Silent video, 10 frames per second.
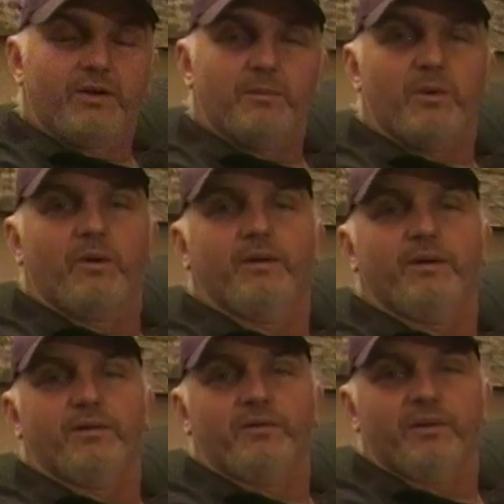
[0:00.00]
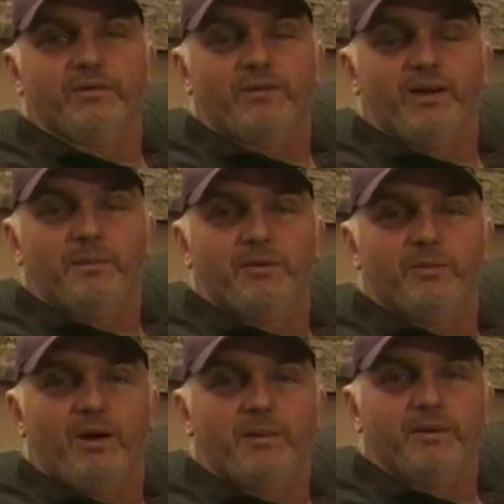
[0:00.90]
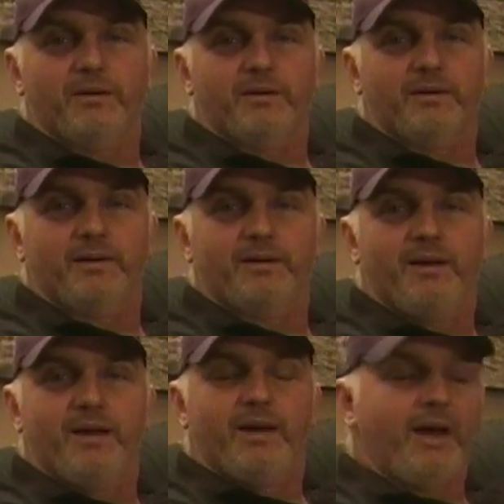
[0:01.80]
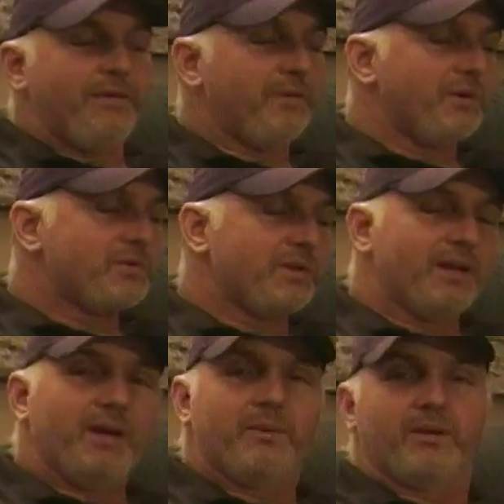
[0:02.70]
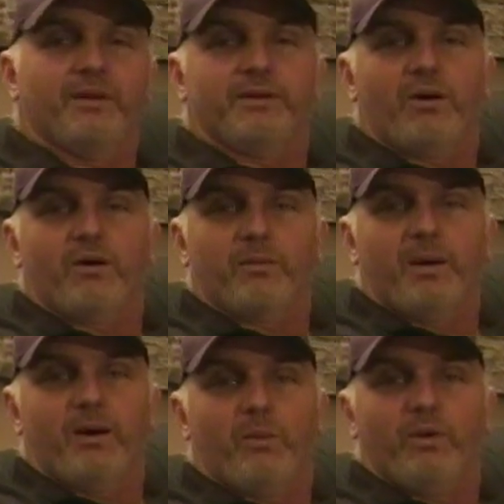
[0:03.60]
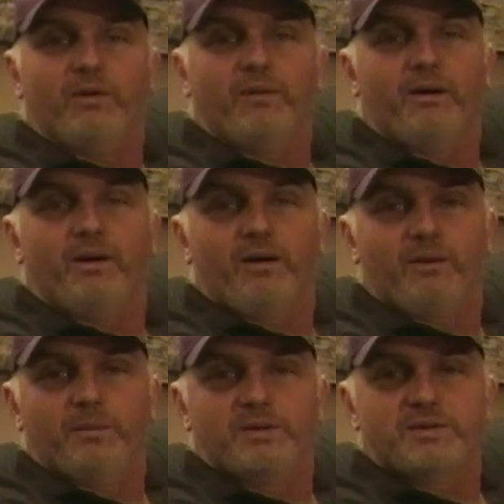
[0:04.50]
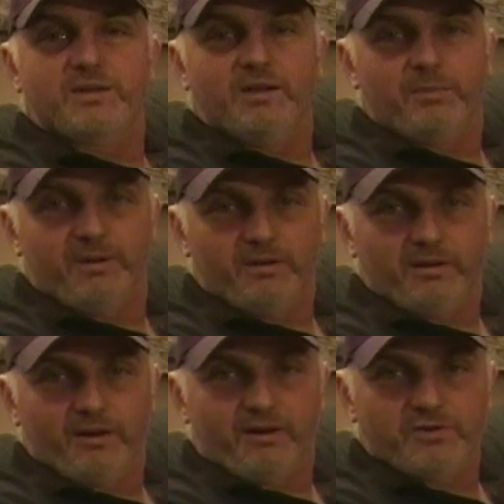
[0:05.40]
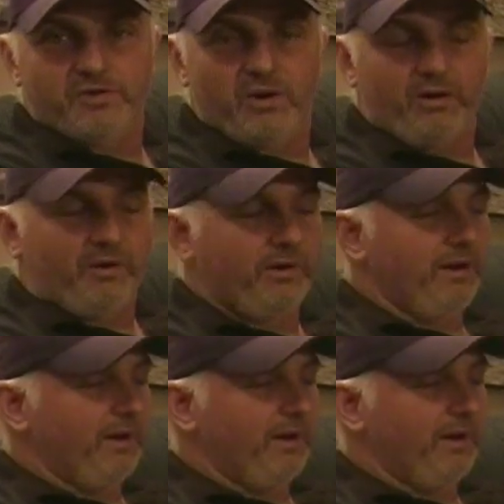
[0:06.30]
Good morning there, friends and neighbors. Bobby here today. Hey folks, today we're going to talk about one of our elements in the periodic chart.